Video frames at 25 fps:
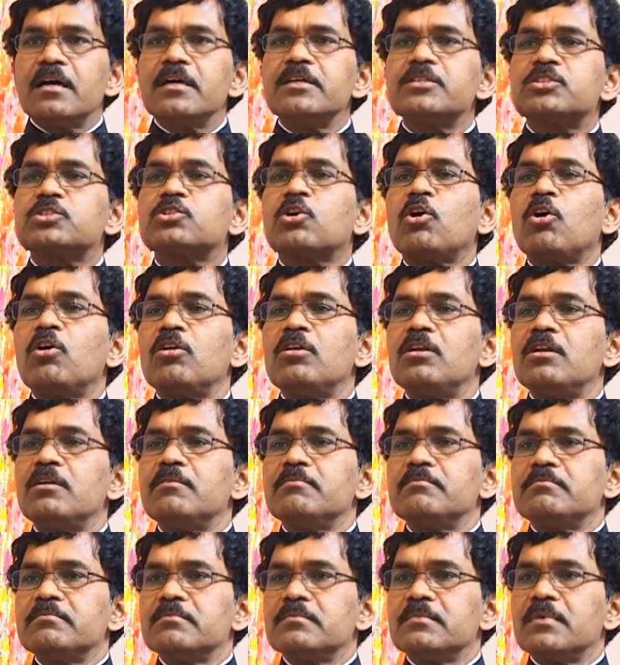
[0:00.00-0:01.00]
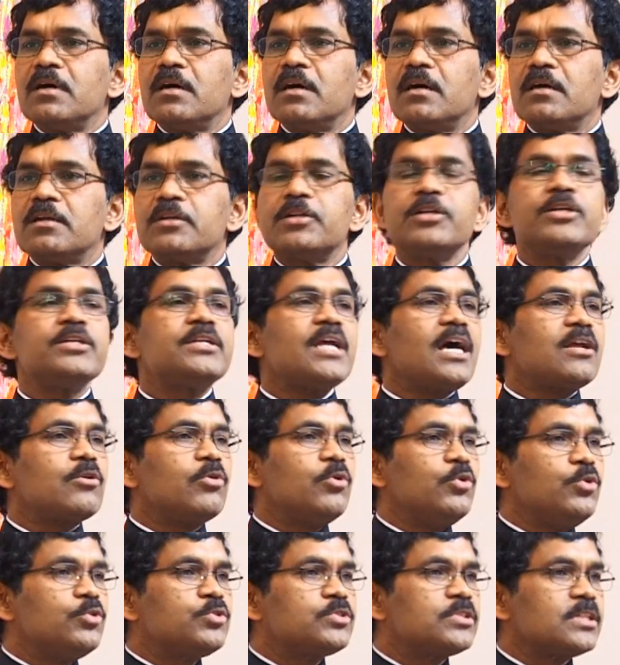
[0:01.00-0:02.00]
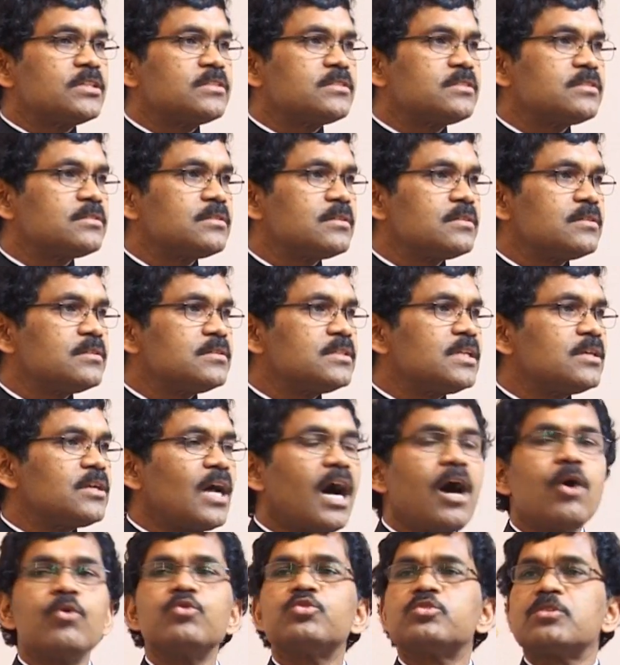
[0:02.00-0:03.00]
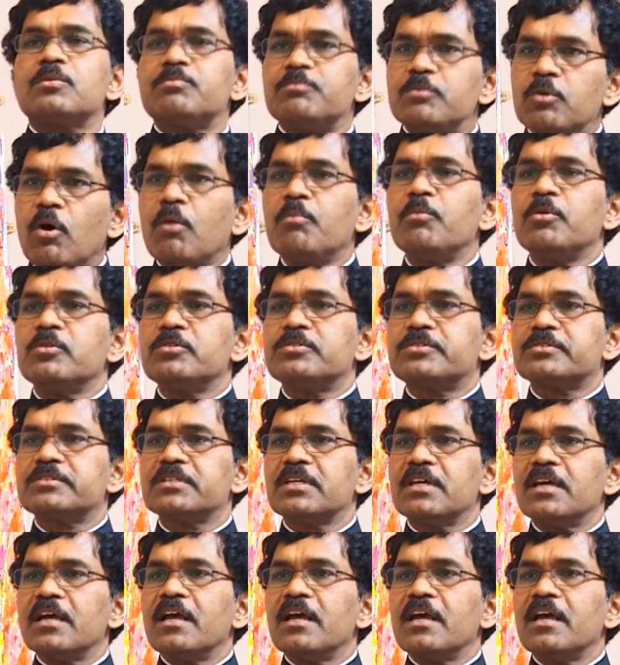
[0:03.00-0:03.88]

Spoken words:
It's called Riddarhuset, the House of Nobles.